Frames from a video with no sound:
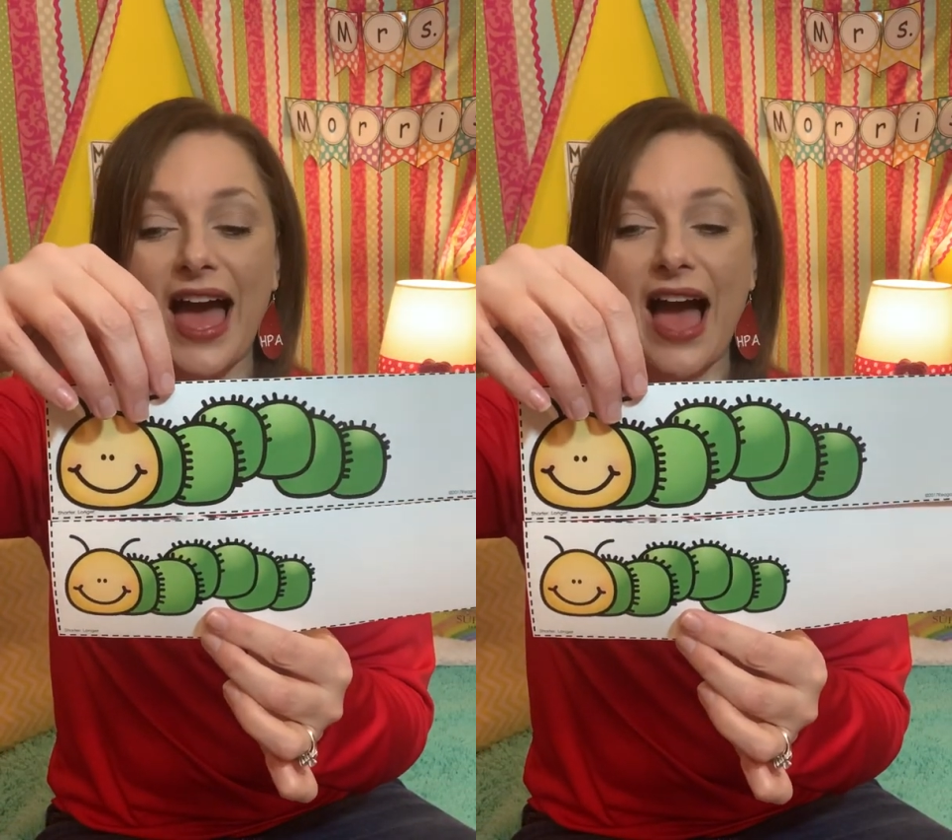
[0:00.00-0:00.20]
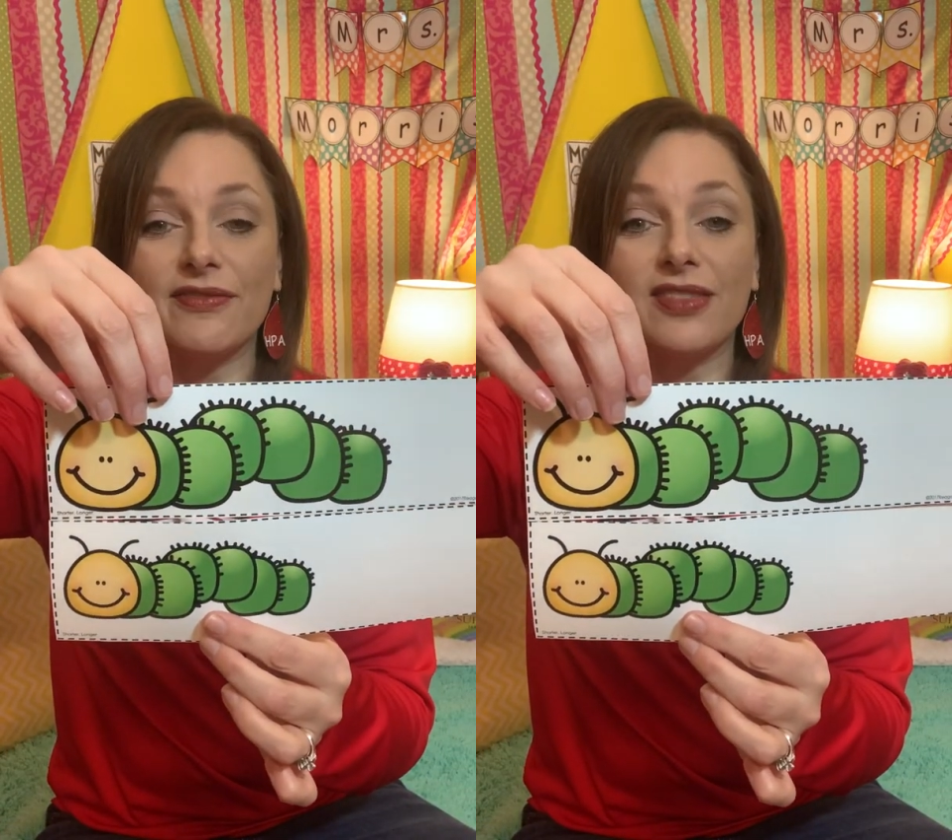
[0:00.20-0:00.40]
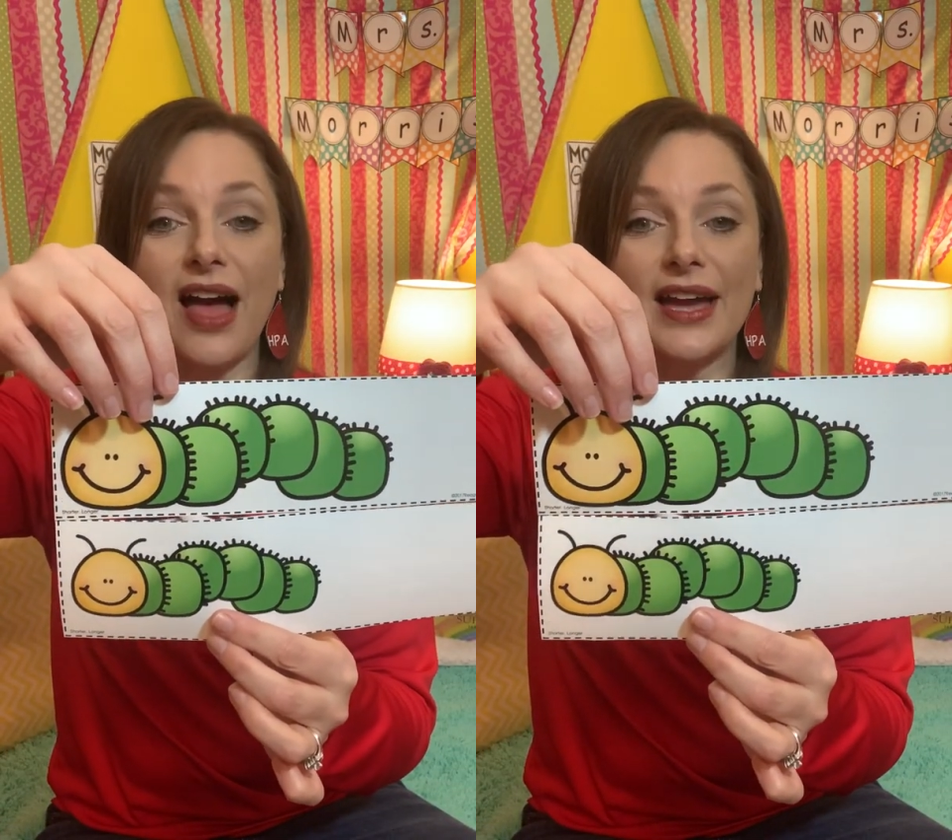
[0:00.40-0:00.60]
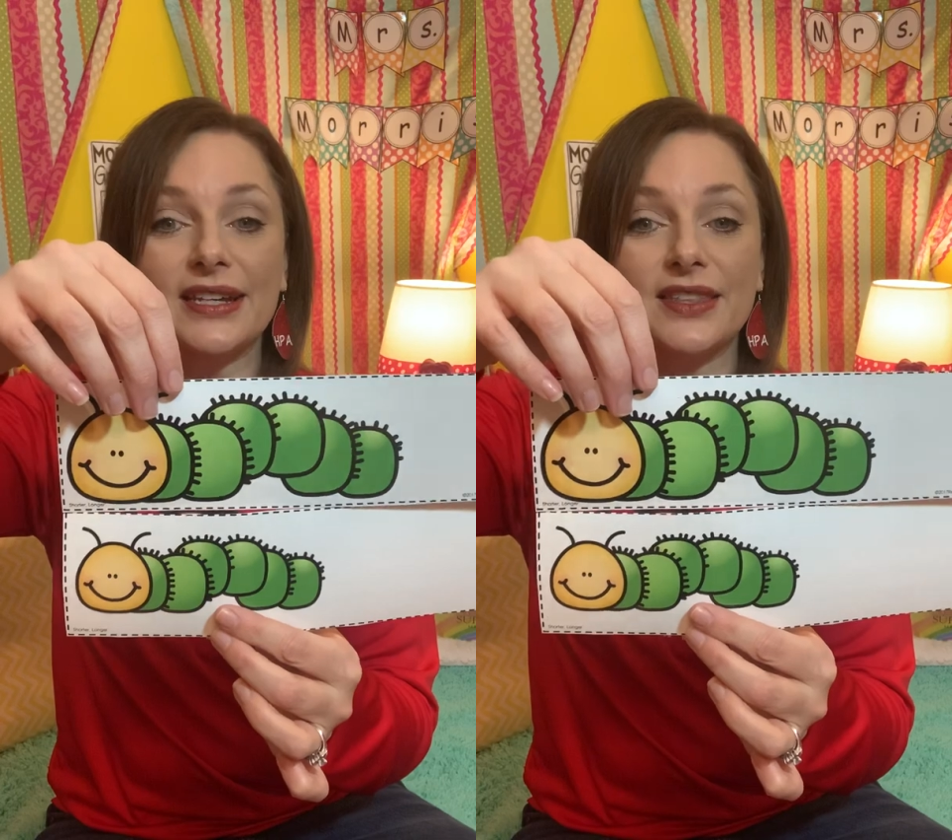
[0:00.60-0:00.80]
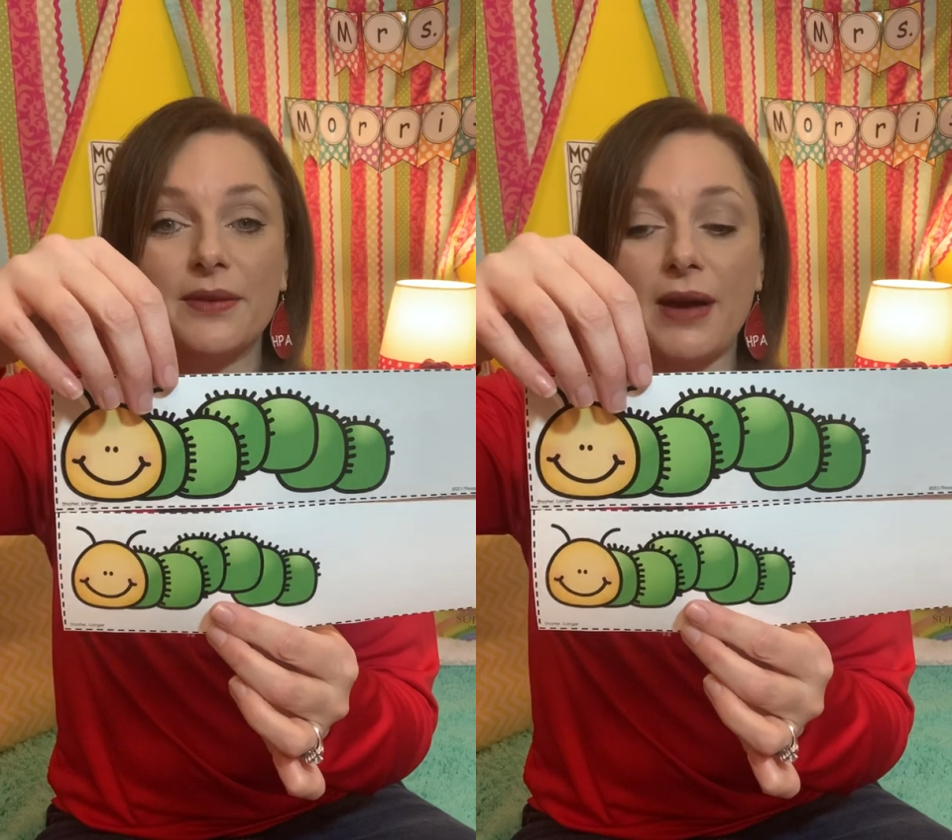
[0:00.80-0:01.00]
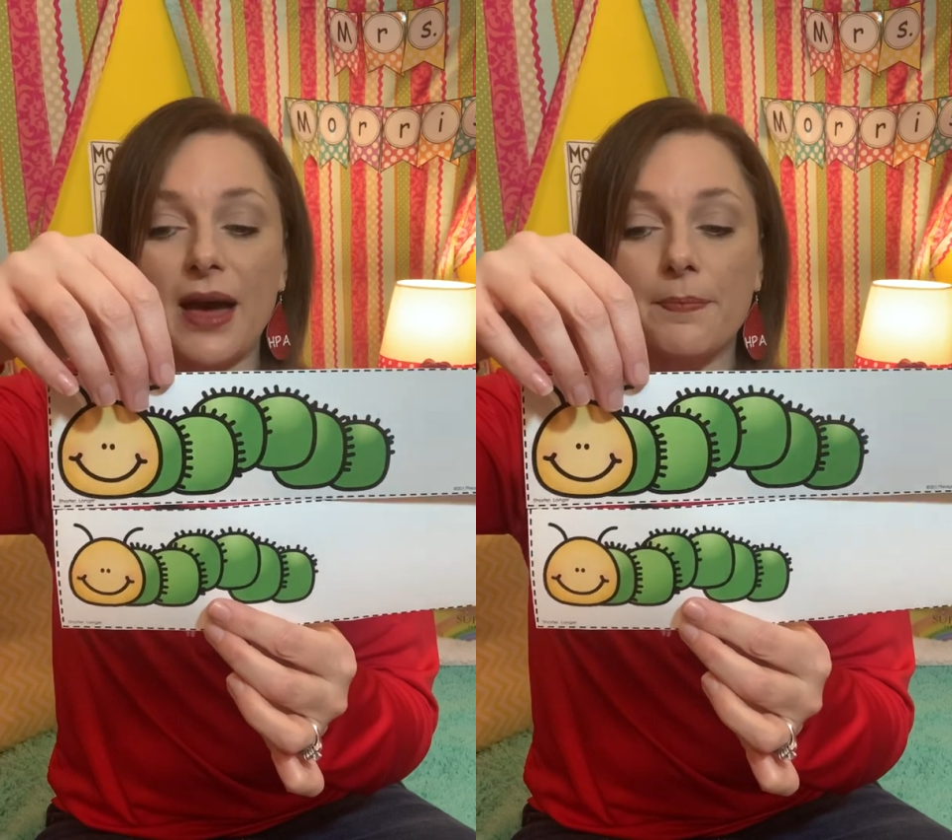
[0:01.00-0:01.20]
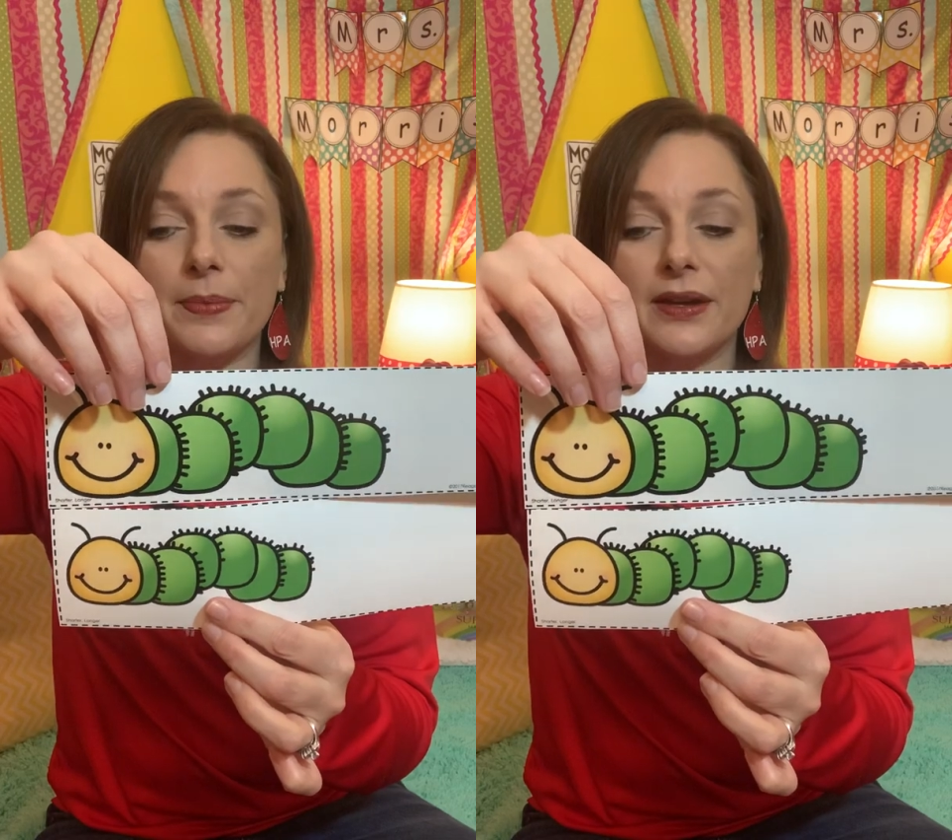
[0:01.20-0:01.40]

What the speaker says: I've lined them up